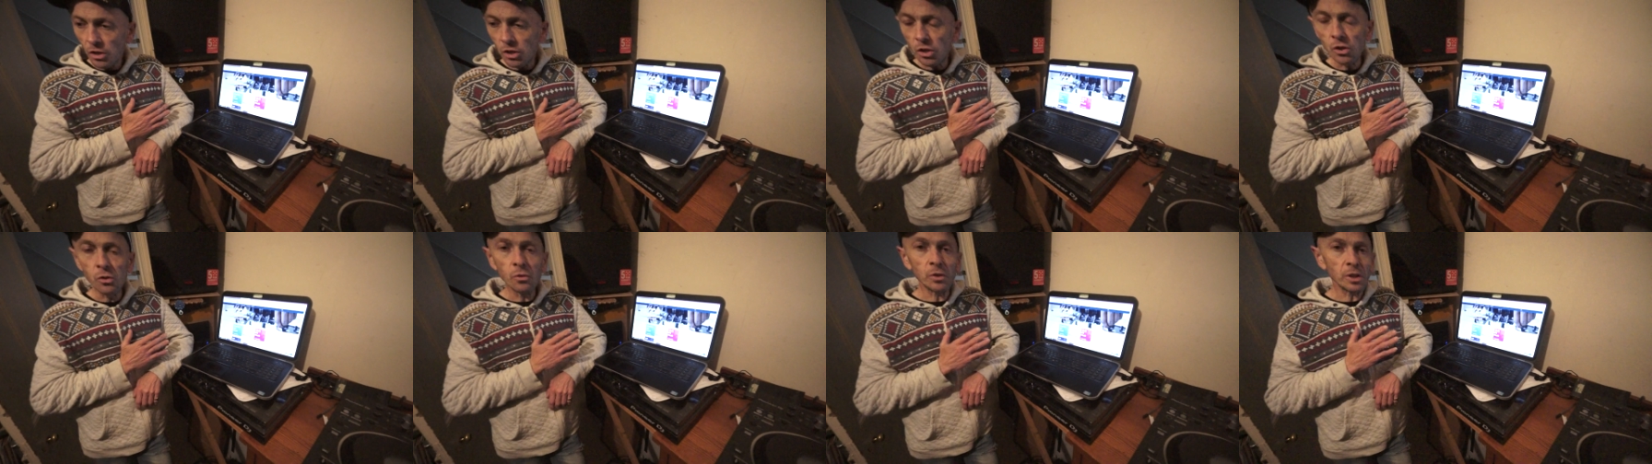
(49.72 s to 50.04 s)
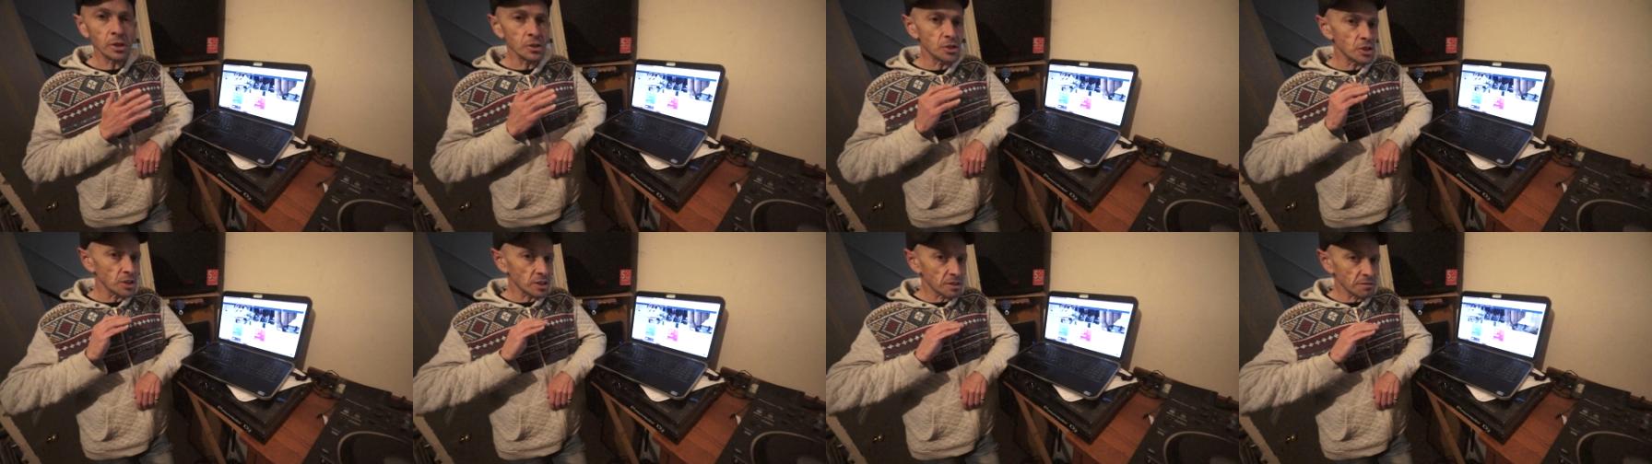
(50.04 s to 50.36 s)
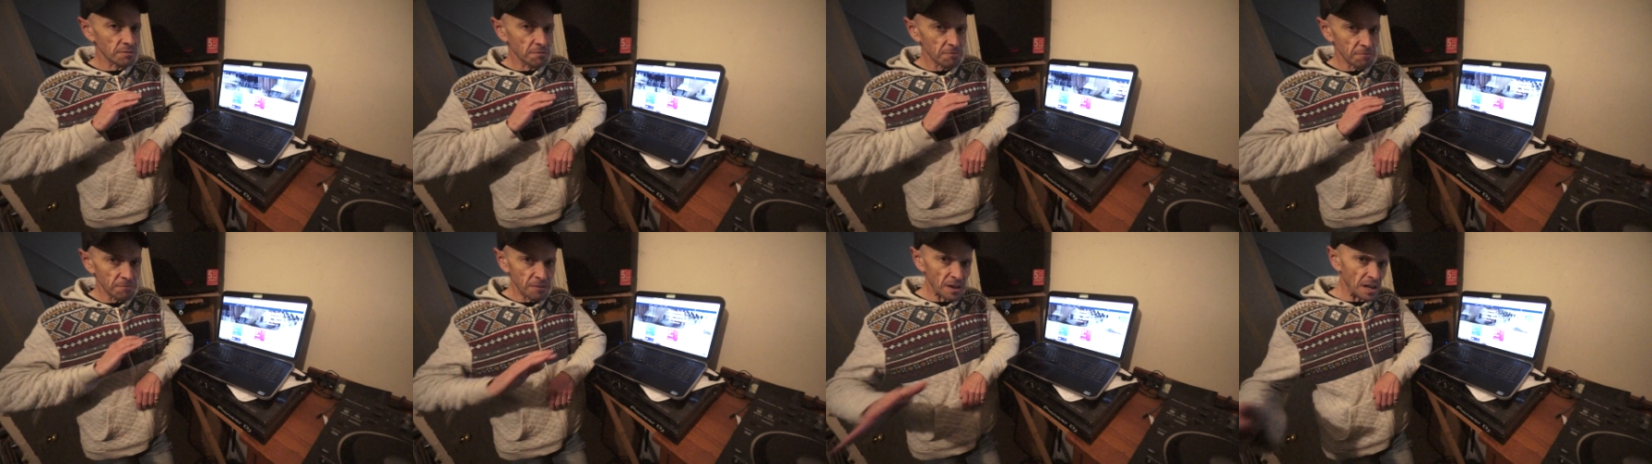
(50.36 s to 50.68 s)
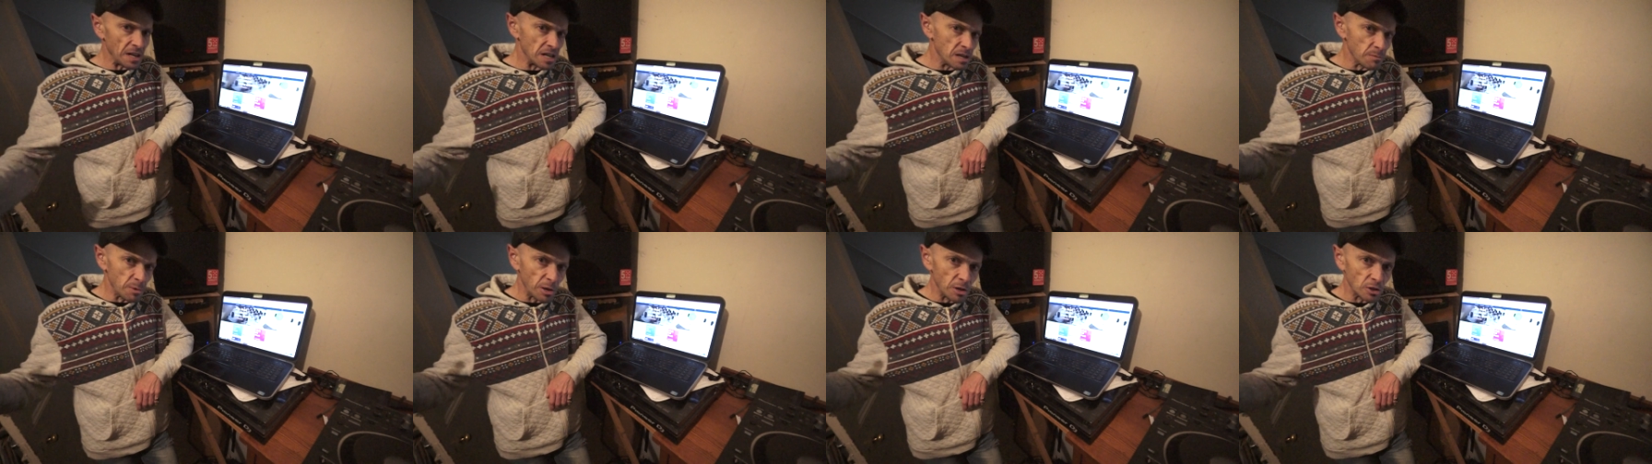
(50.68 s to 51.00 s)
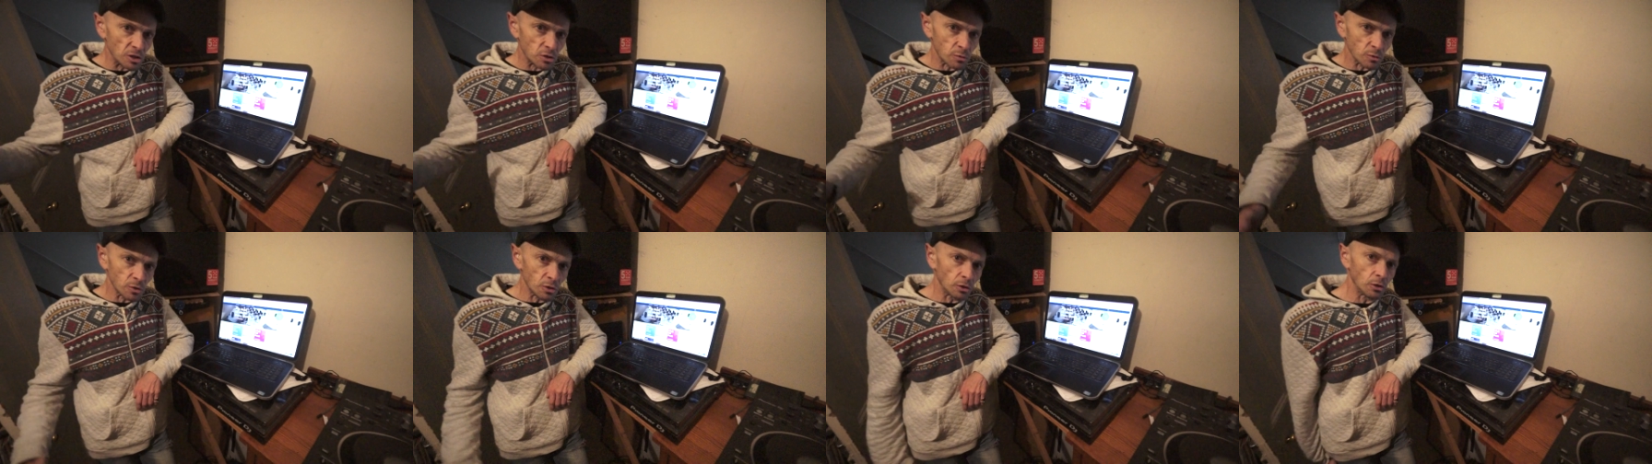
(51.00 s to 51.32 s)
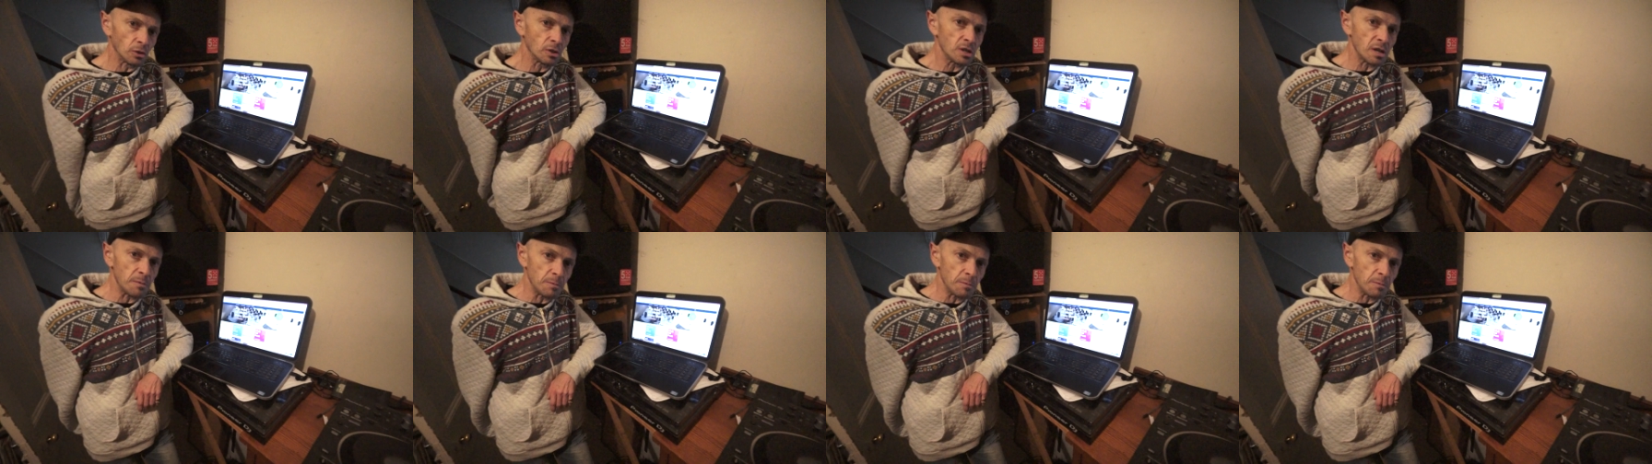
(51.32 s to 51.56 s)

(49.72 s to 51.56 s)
you can just fill your boots with all